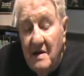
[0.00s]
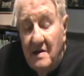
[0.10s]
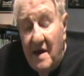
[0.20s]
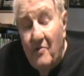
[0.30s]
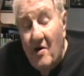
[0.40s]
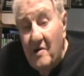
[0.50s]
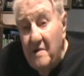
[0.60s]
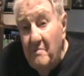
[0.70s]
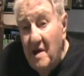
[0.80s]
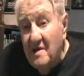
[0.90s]
And they were
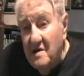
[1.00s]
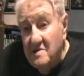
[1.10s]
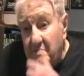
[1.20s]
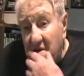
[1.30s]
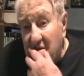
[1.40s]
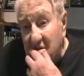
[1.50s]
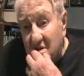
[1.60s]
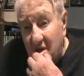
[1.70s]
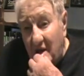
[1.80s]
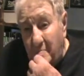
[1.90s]
already medalists by
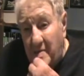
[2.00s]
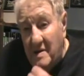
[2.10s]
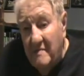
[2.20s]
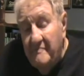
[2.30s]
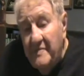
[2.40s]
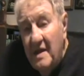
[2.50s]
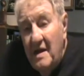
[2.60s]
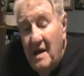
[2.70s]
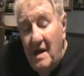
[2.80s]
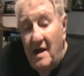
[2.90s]
this time.
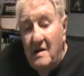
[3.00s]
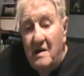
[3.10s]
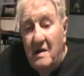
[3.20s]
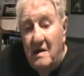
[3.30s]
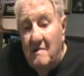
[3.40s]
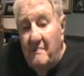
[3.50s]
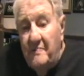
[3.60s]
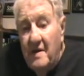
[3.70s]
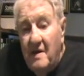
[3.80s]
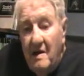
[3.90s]
And
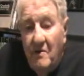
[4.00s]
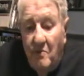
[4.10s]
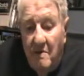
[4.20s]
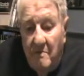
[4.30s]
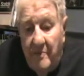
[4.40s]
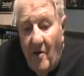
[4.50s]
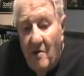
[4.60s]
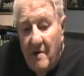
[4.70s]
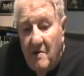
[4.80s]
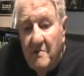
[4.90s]
when
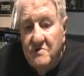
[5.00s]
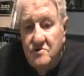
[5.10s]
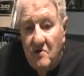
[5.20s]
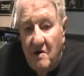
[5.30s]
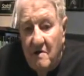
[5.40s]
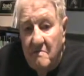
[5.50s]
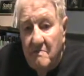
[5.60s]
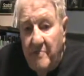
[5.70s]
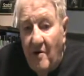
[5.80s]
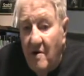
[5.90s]
Paul Gilman joined
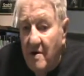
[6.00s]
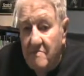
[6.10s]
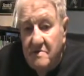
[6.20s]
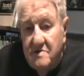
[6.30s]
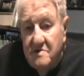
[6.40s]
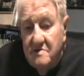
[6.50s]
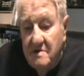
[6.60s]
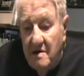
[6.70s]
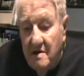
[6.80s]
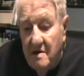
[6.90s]
them, Paul
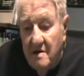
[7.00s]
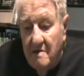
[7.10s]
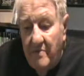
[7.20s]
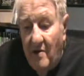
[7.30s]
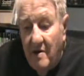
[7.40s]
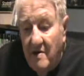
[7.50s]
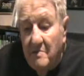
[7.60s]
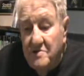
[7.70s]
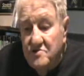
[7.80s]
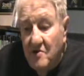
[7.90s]

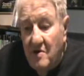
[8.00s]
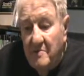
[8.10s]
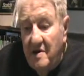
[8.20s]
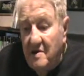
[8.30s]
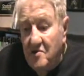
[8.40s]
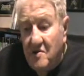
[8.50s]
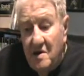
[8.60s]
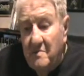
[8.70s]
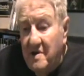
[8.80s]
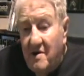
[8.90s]
Gilman joined
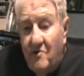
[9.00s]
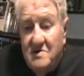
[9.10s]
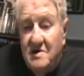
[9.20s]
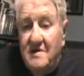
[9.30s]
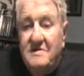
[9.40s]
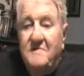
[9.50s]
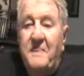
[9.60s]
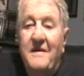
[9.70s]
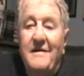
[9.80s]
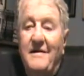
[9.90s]
them, and of course he's
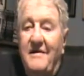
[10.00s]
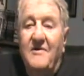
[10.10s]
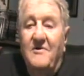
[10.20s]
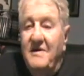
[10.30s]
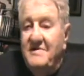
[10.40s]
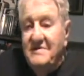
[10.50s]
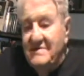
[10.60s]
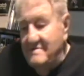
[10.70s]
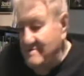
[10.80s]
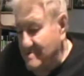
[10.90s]

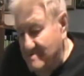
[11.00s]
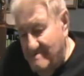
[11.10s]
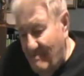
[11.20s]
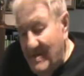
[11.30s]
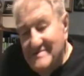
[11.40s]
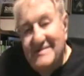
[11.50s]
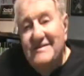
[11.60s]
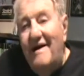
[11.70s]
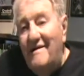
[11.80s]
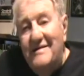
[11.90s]
as
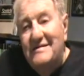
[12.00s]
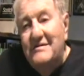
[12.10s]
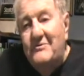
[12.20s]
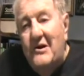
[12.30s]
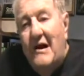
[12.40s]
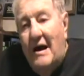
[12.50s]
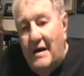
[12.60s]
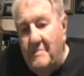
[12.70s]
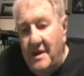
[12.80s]
solid as a rock.